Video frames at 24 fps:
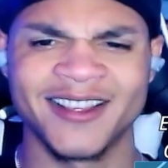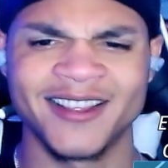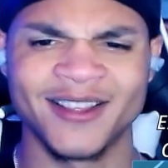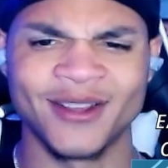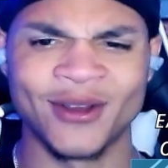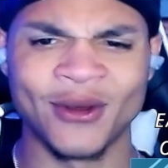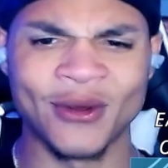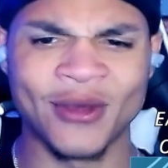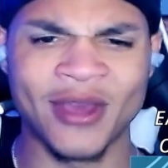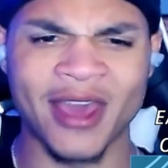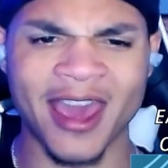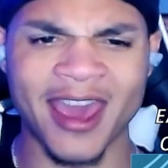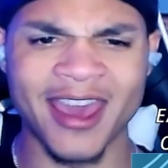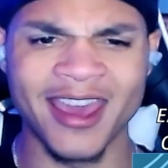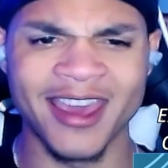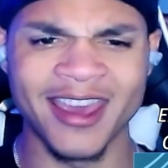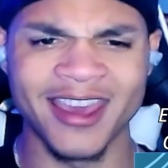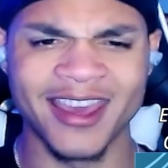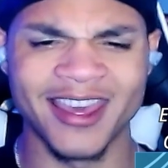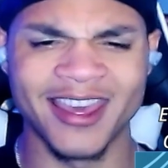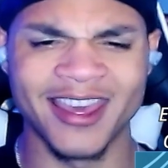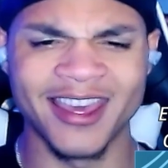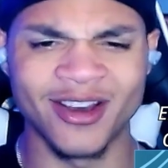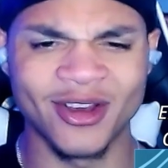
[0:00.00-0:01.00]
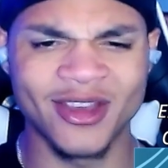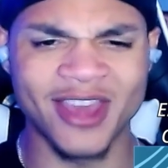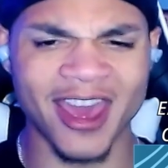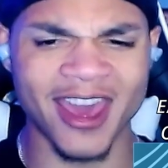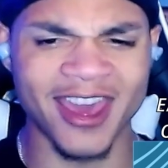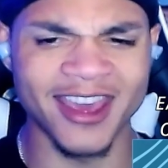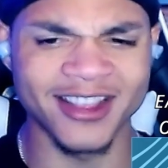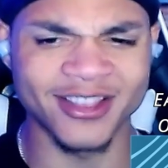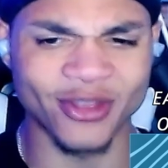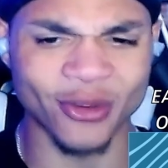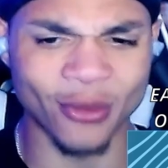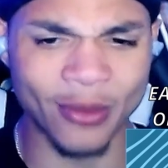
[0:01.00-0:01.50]
Okay,
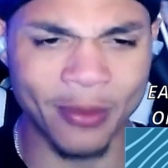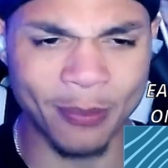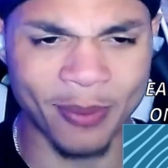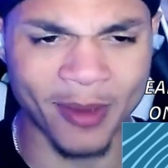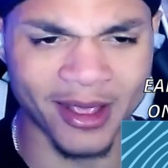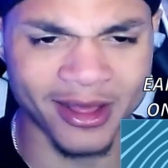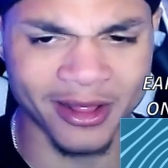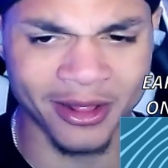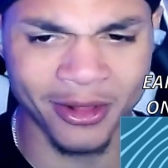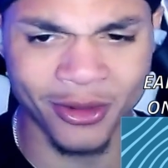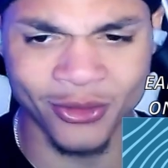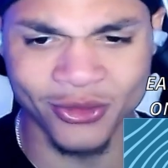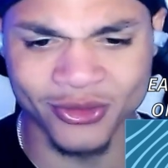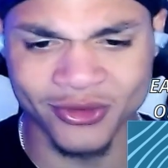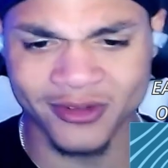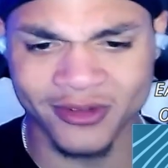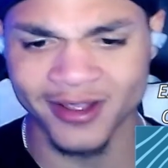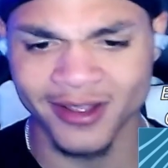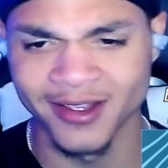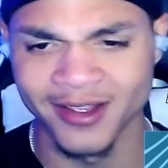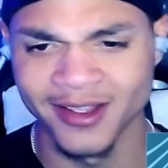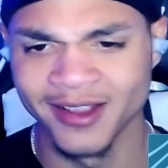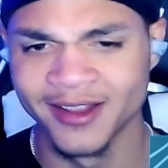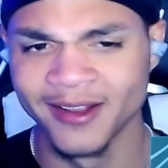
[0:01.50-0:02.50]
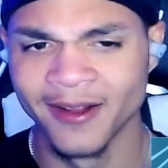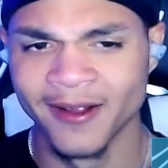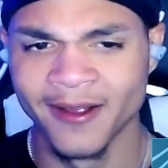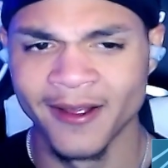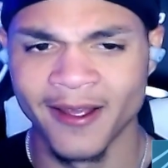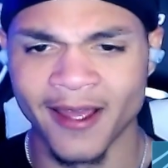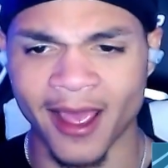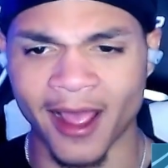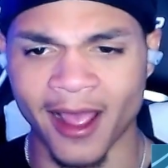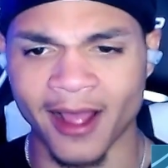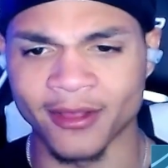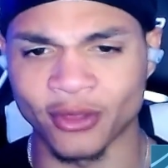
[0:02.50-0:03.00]
okay, three piccolos
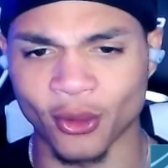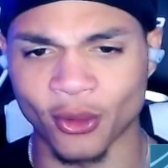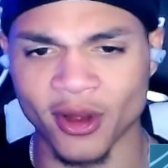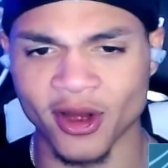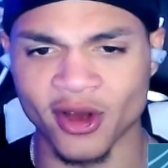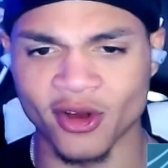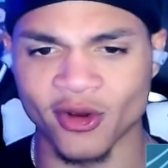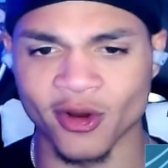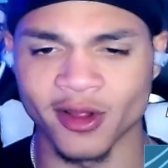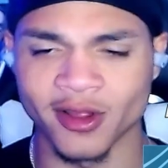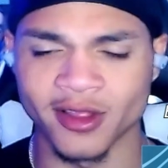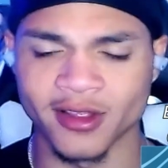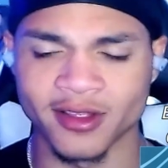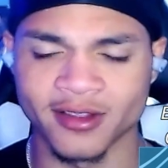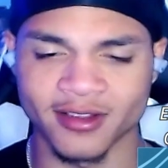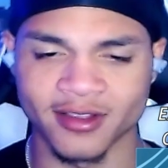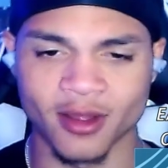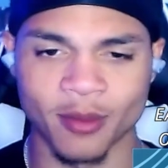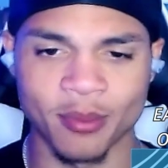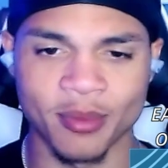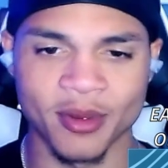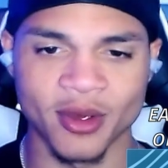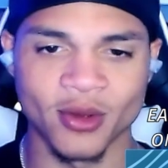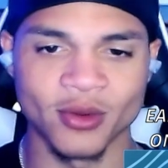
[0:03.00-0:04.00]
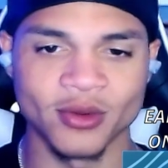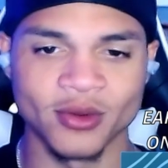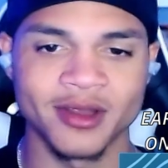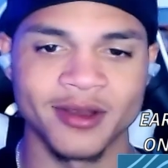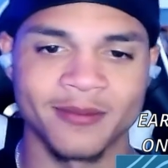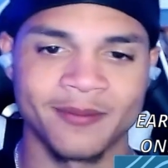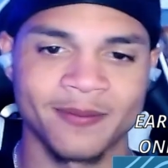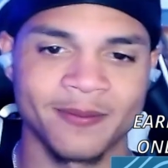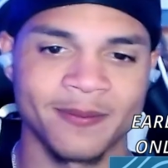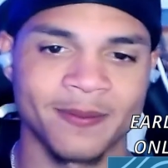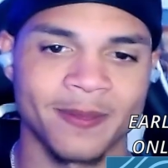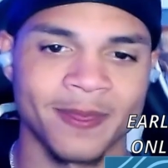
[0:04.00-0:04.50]
and three Krillins in the
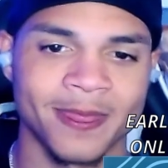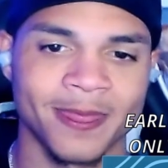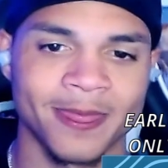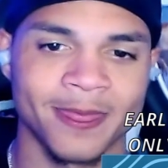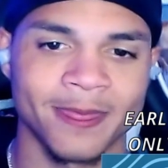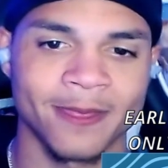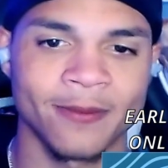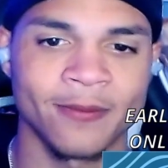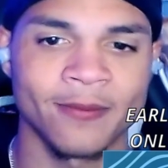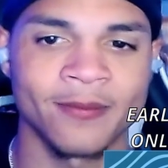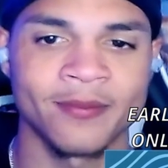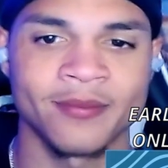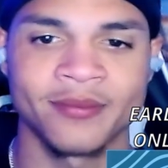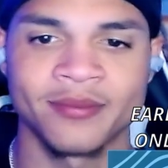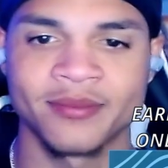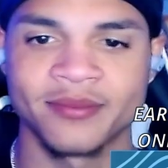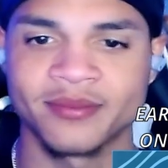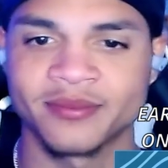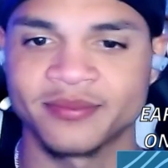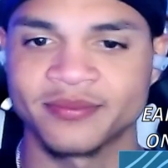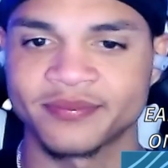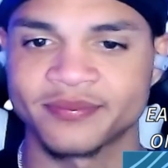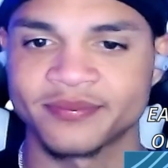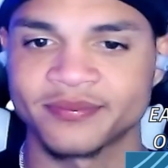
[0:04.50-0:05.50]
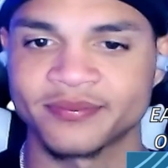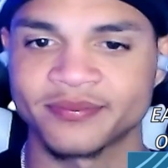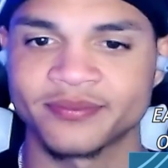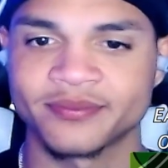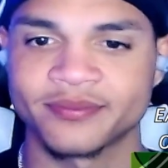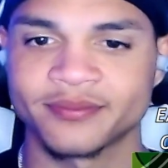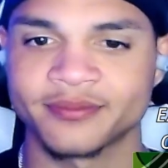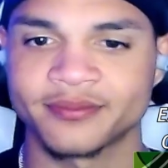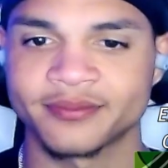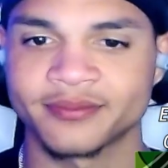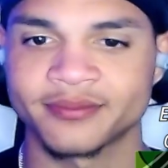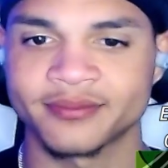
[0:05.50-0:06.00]
building. Amateurs.
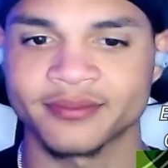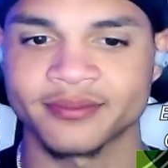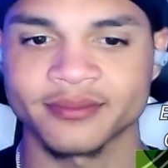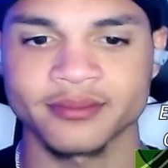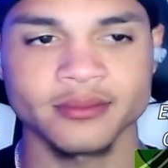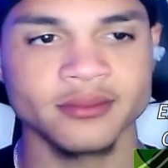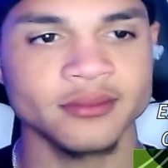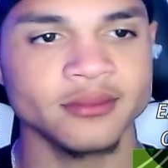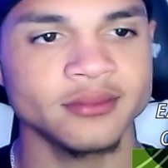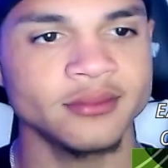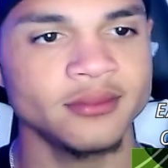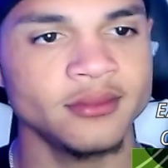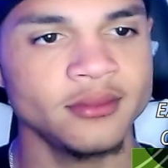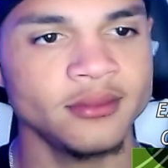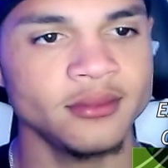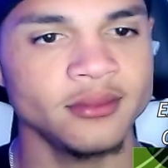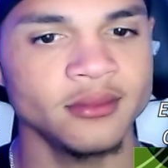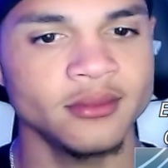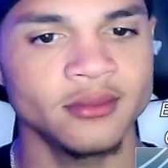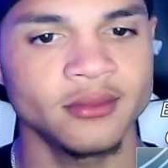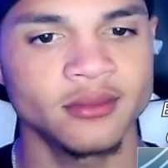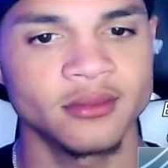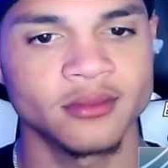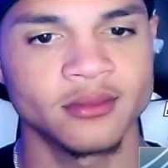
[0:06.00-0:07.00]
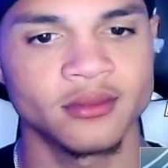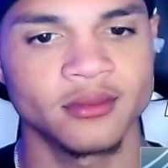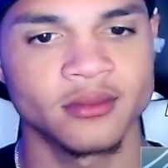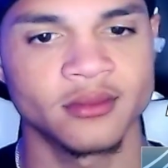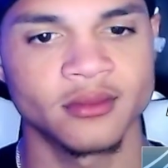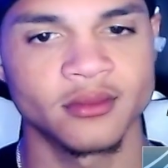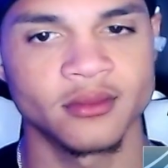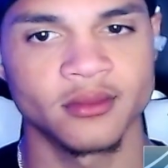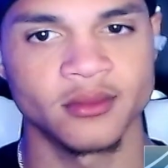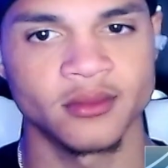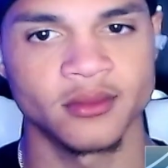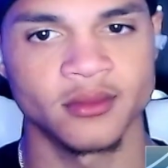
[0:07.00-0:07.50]
Ready?
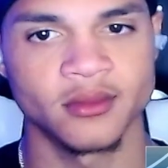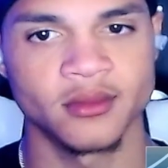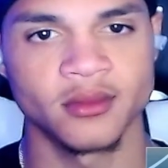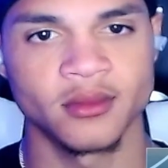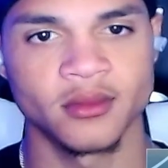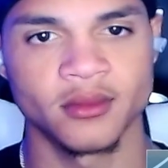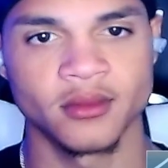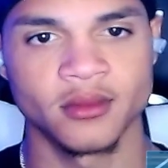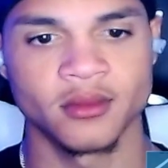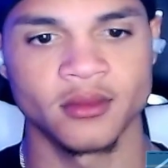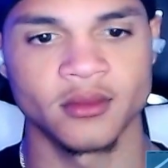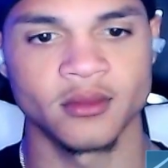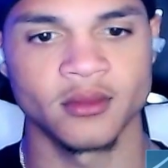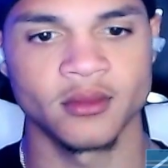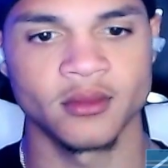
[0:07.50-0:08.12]
Yeah!